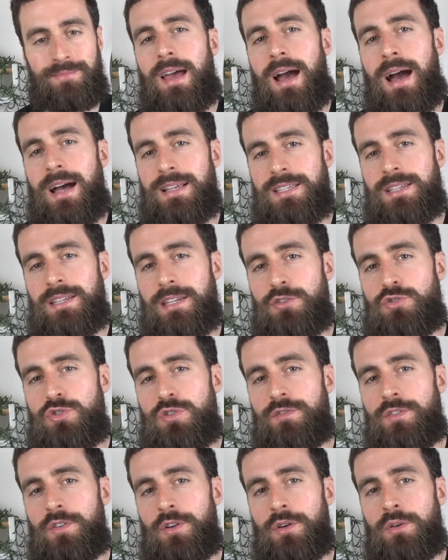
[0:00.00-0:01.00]
As an
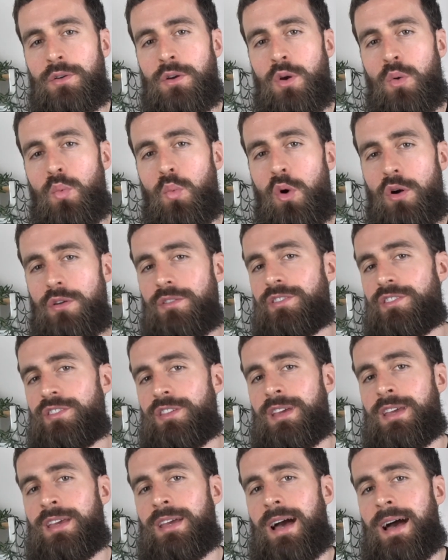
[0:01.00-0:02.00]
introvert, one
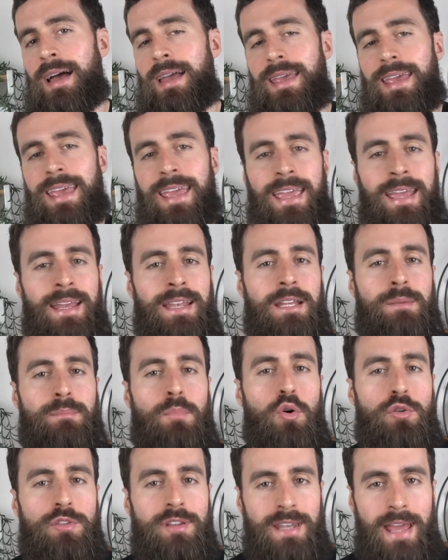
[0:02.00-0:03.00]
thing I hated
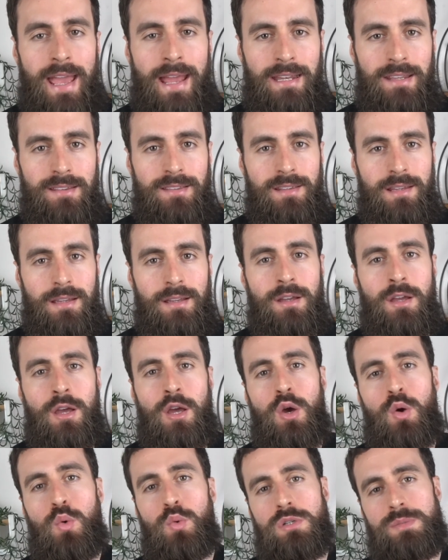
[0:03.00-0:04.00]
more than anything
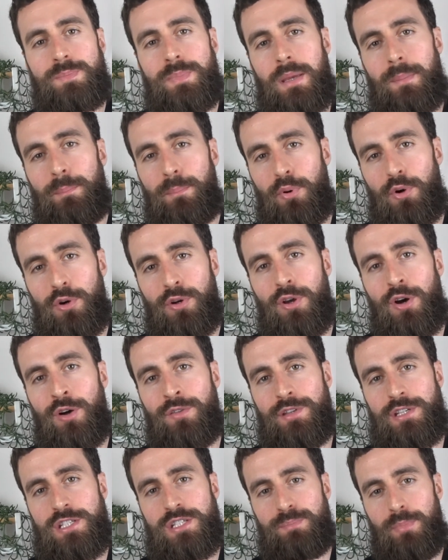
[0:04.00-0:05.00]
was being put on
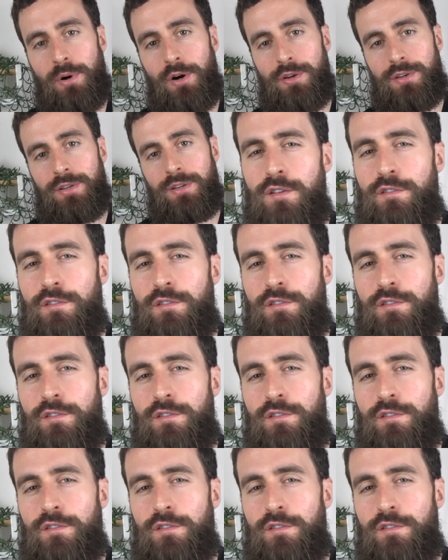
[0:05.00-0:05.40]
the spot,